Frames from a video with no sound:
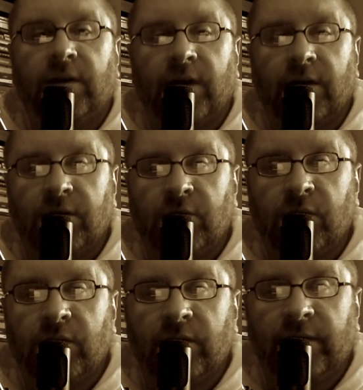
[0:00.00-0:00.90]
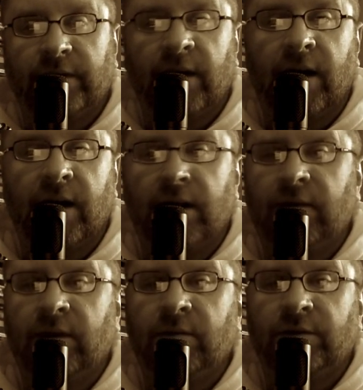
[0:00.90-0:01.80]
out of the corner of his eye,
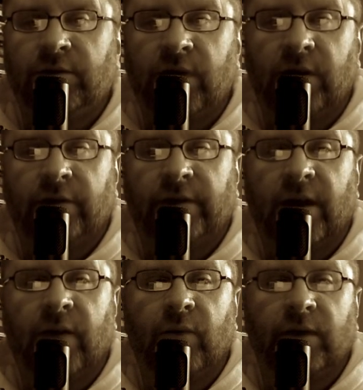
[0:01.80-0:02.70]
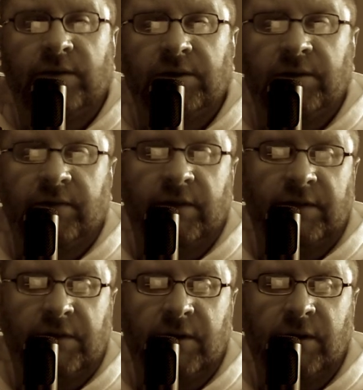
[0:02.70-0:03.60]
giving him a strange sideways look of
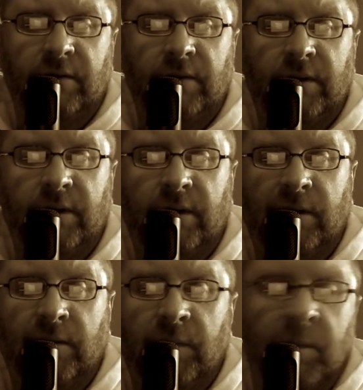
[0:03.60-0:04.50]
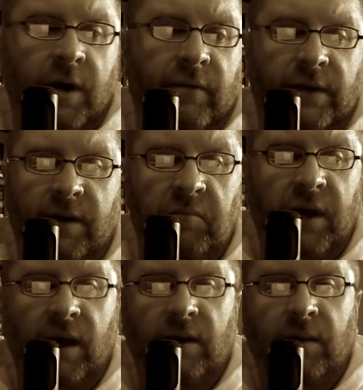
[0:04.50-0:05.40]
concern, but Marvin didn't
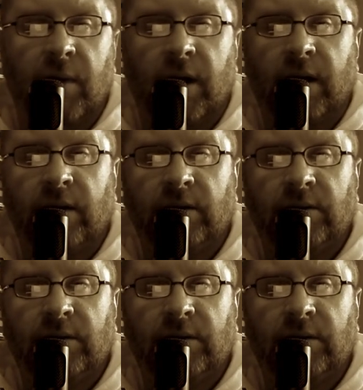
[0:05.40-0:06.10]
pay it any mind.